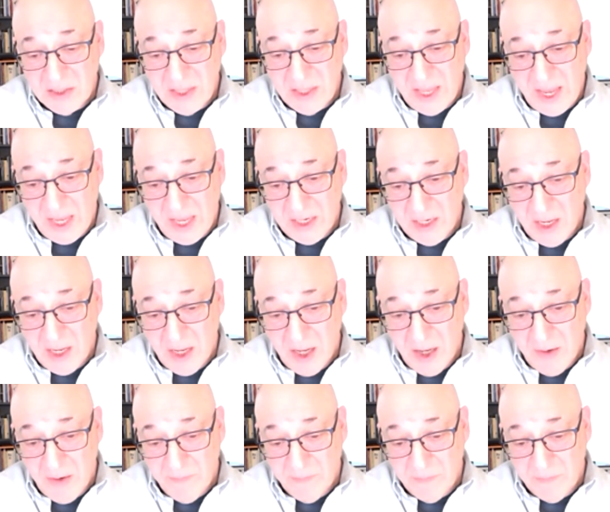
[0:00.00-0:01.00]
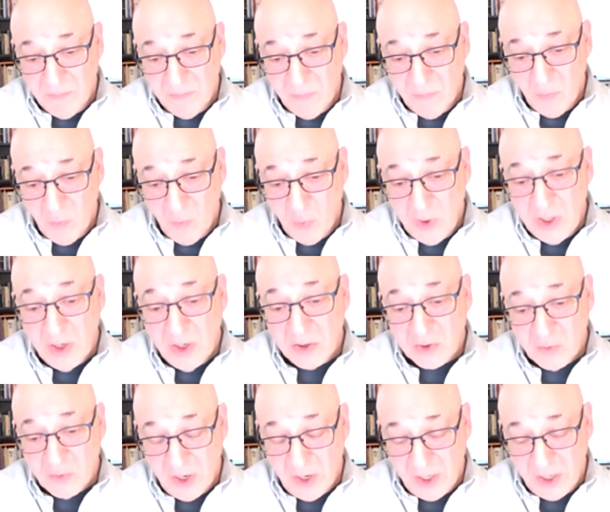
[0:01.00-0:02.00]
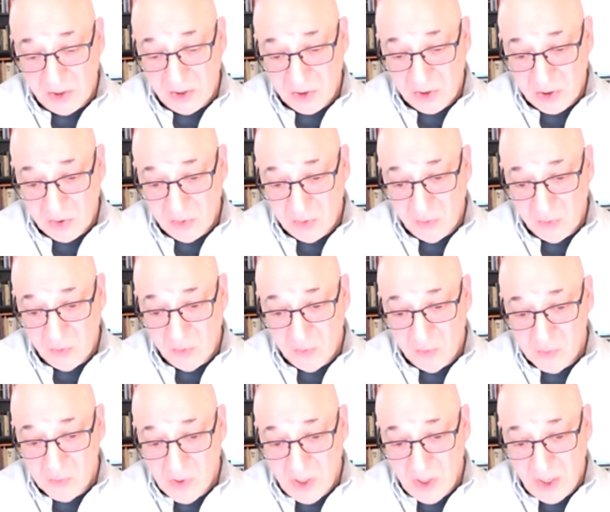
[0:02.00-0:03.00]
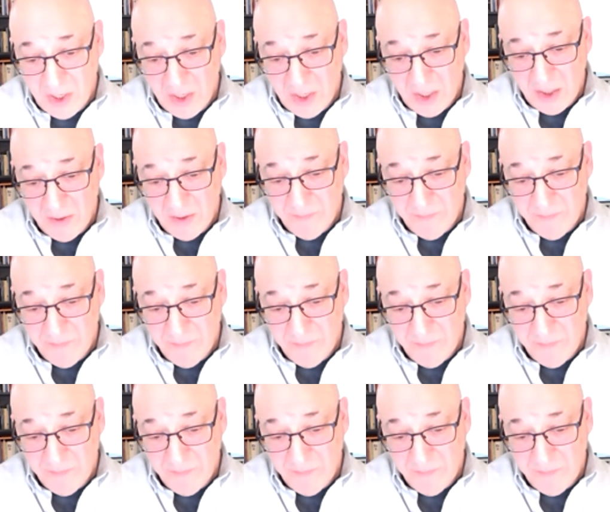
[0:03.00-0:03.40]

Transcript: that um, we are trying to uh,